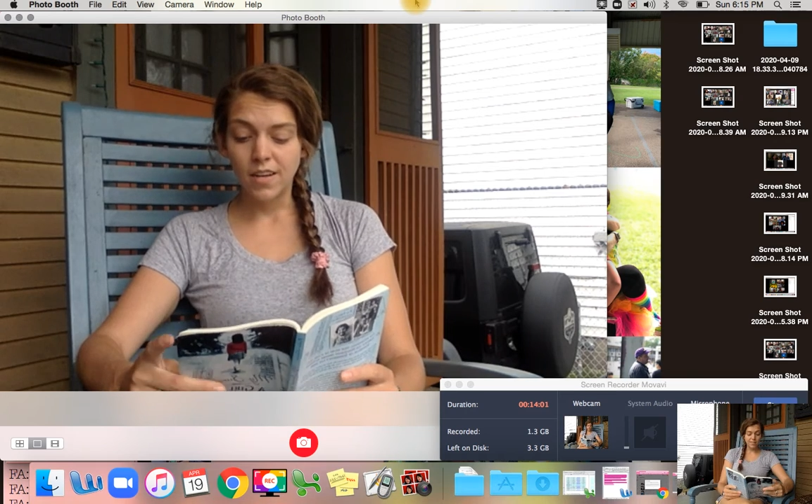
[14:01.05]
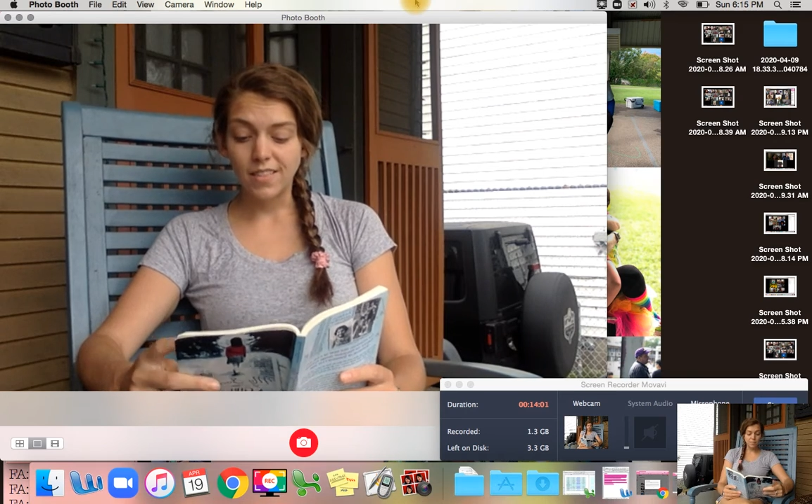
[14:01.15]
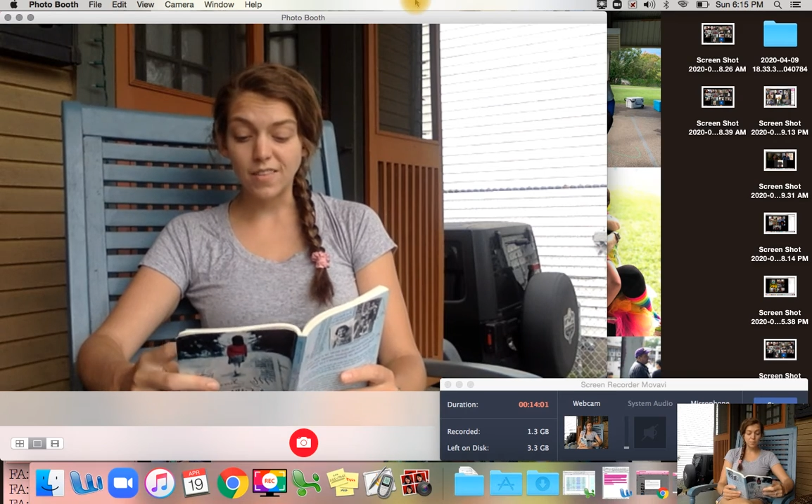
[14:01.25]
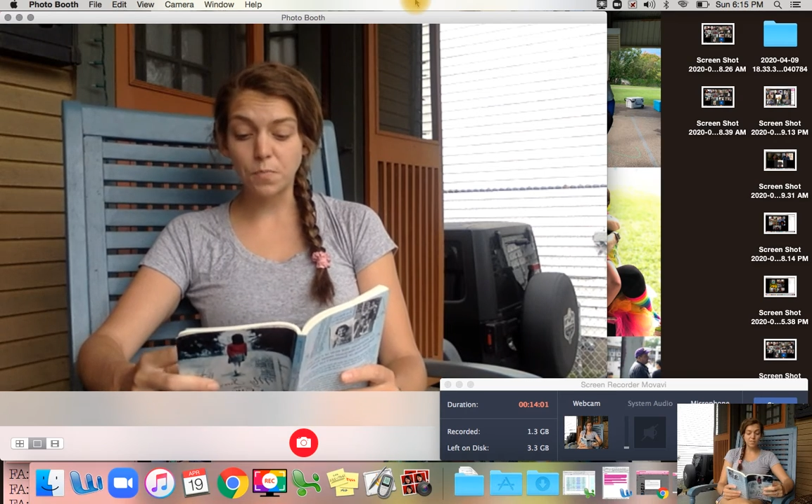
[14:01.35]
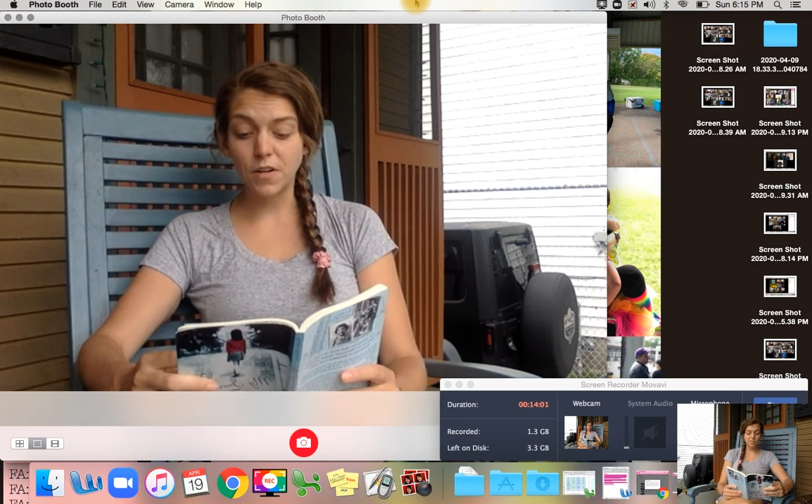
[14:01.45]

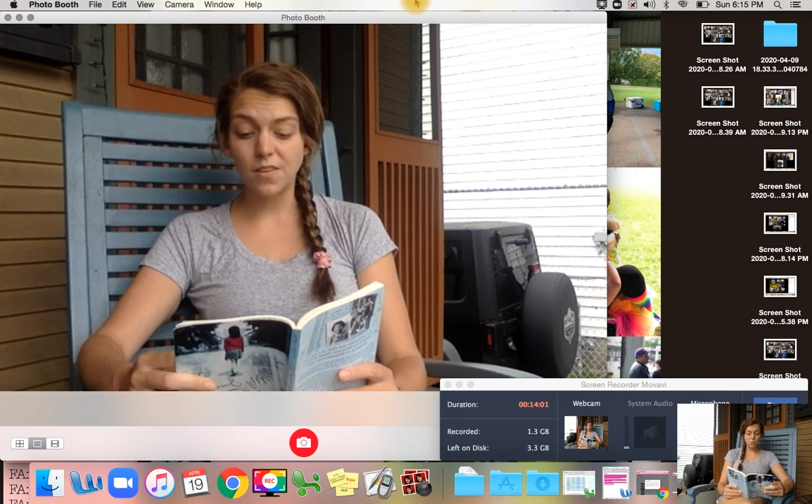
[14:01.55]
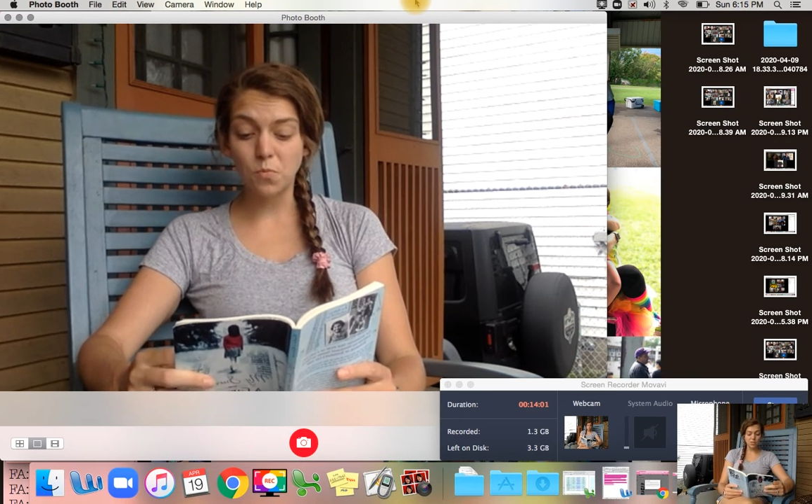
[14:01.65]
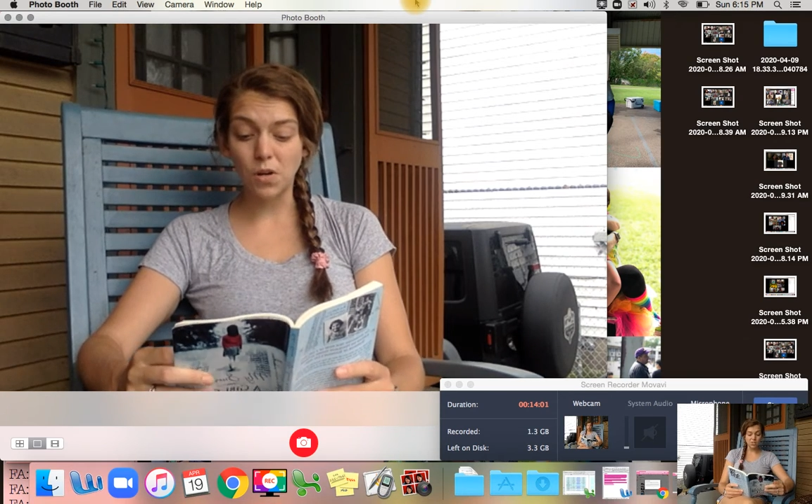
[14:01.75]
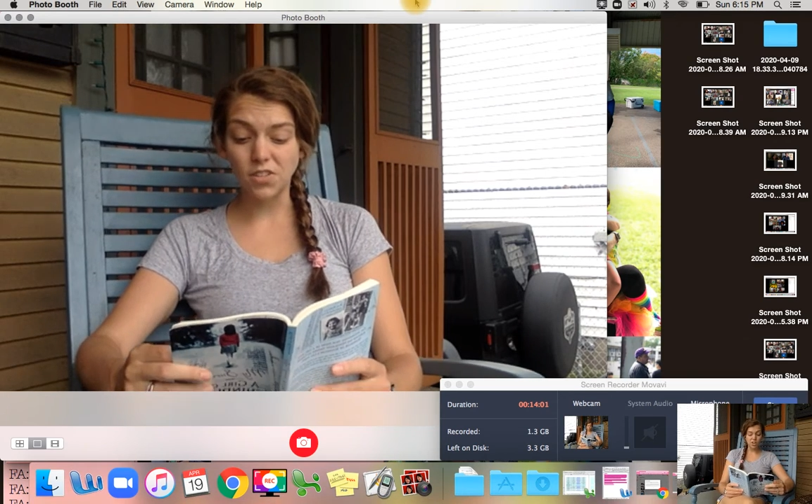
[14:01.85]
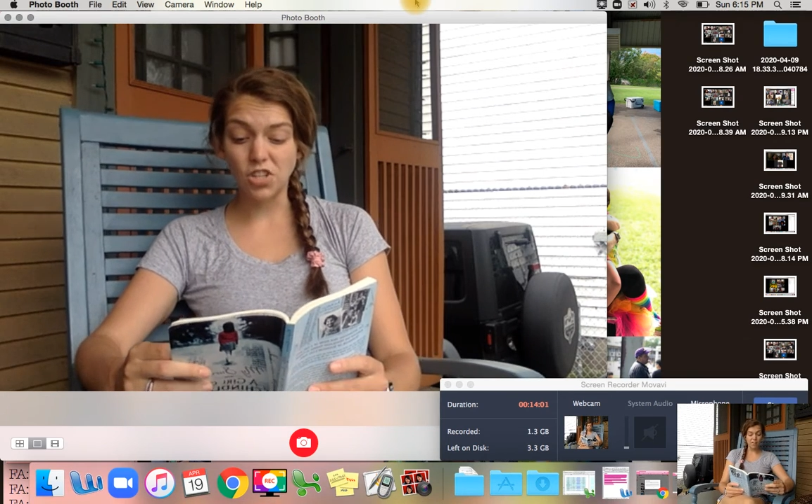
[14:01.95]
This person
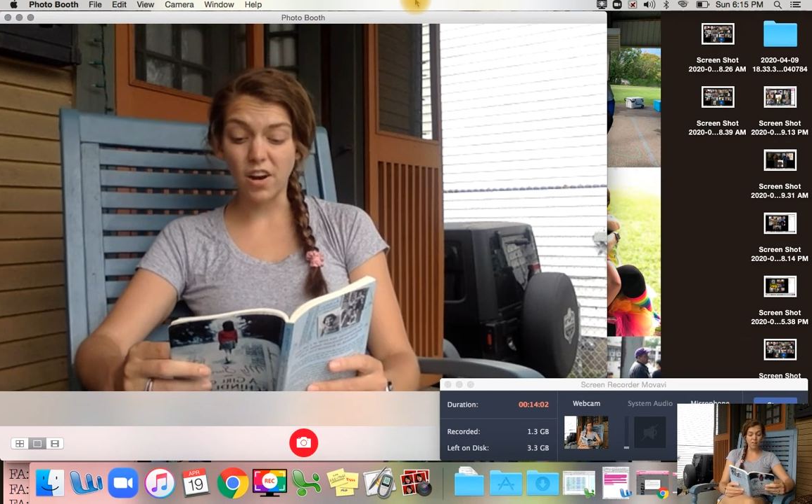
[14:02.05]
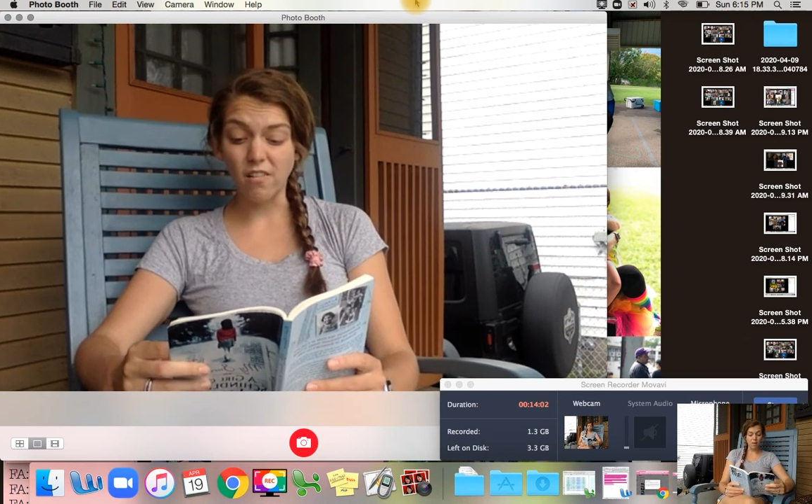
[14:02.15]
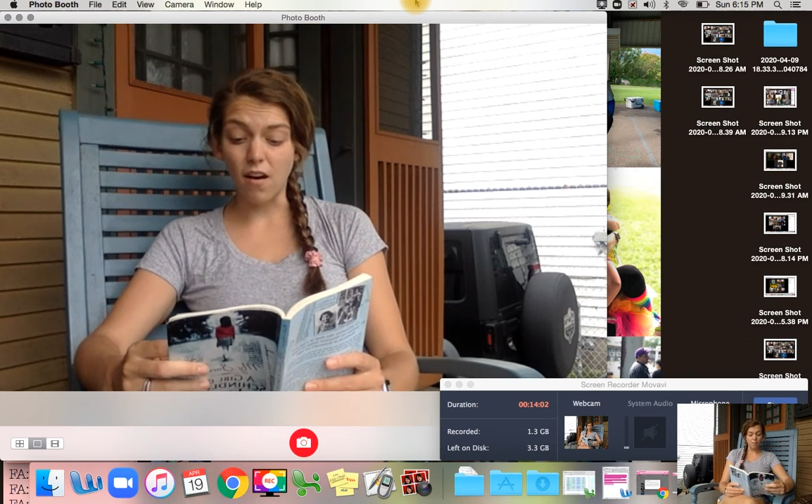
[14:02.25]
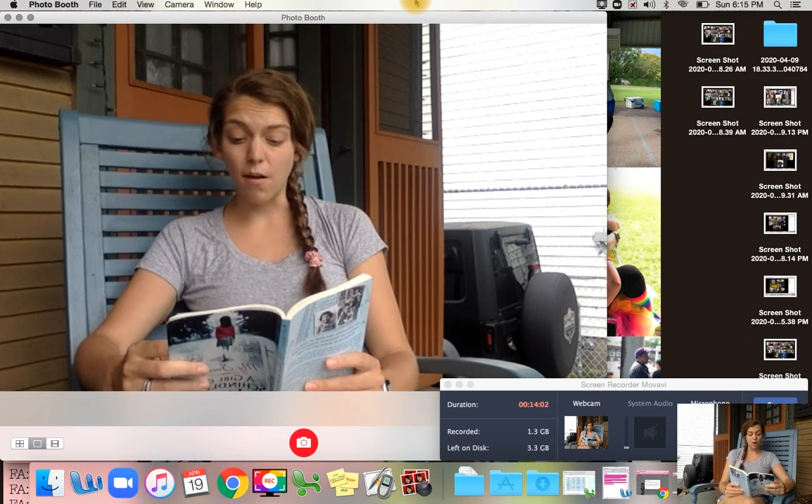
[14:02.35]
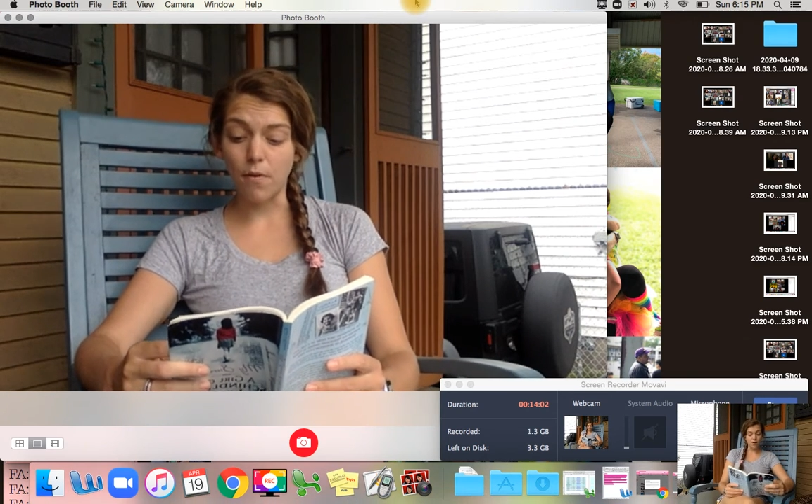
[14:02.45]
once shared our